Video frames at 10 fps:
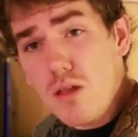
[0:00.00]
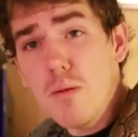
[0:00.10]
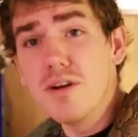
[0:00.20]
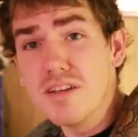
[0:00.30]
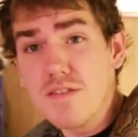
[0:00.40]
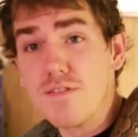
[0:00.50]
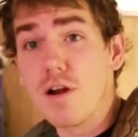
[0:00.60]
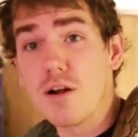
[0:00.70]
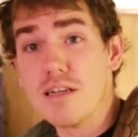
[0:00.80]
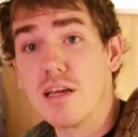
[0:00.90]
But it is a
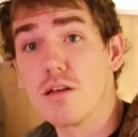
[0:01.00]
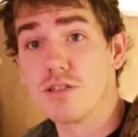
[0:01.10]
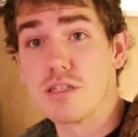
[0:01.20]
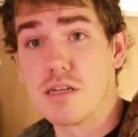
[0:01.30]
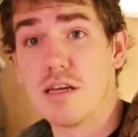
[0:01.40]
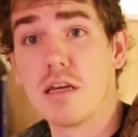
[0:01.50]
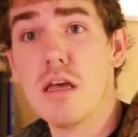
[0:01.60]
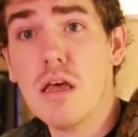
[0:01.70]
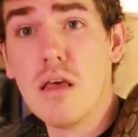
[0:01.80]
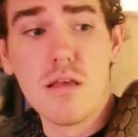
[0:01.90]
very intelligent snake.
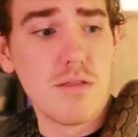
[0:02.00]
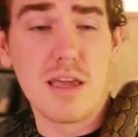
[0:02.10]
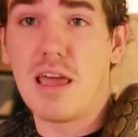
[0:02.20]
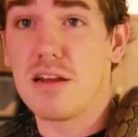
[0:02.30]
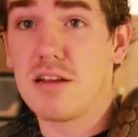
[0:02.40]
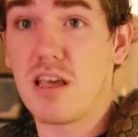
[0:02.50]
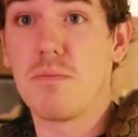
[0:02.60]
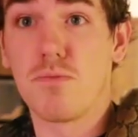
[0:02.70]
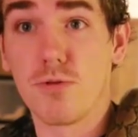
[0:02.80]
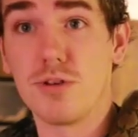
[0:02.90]
They can't
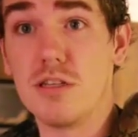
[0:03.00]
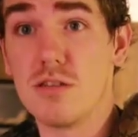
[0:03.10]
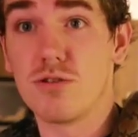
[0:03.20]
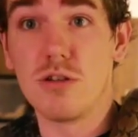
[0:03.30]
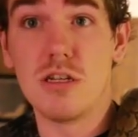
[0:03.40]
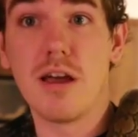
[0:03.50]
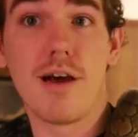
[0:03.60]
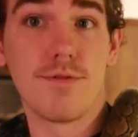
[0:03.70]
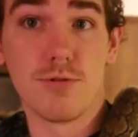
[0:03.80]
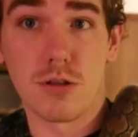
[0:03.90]
escape real easy, so you need to
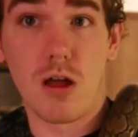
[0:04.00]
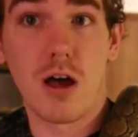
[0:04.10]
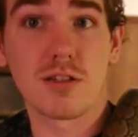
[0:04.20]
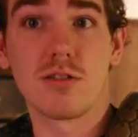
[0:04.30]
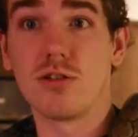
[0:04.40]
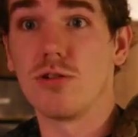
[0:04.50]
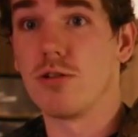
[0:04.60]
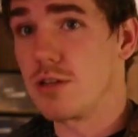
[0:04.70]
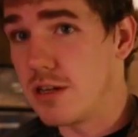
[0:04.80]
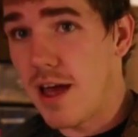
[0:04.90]
have those locks
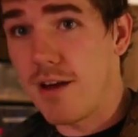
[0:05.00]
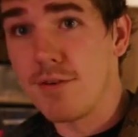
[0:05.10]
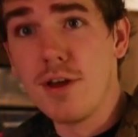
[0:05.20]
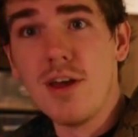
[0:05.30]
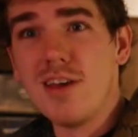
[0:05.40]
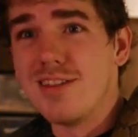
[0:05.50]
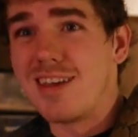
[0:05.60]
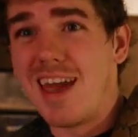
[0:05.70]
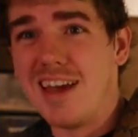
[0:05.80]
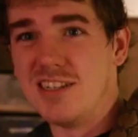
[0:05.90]
secure. You need to have the
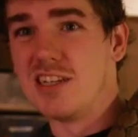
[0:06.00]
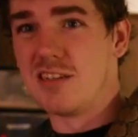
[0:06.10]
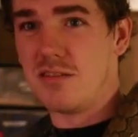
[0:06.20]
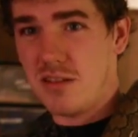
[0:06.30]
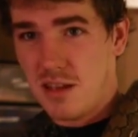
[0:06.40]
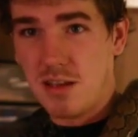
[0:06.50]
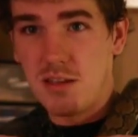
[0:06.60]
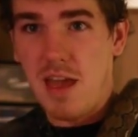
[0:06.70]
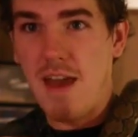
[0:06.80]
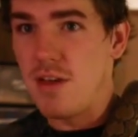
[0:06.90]
caging,
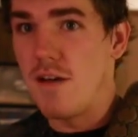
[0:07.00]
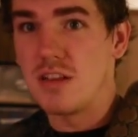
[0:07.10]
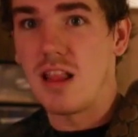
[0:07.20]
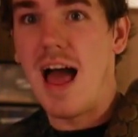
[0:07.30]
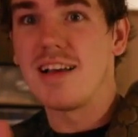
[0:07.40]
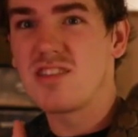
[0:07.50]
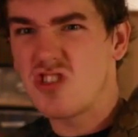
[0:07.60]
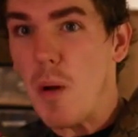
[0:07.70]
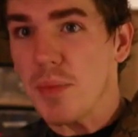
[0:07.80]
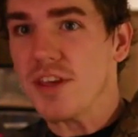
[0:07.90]
heavy glass,
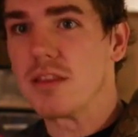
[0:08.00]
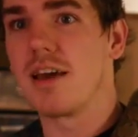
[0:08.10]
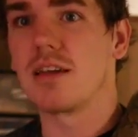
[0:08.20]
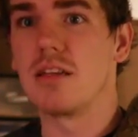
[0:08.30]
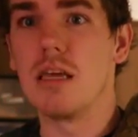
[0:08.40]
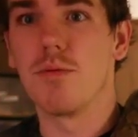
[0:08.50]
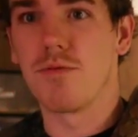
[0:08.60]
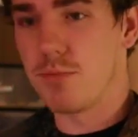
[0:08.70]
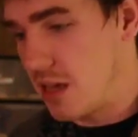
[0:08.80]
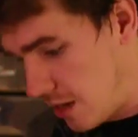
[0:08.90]
something that can keep them
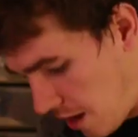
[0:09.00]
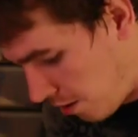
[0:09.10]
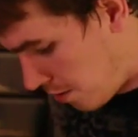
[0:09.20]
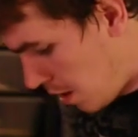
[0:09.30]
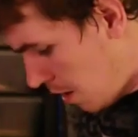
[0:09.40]
from getting out.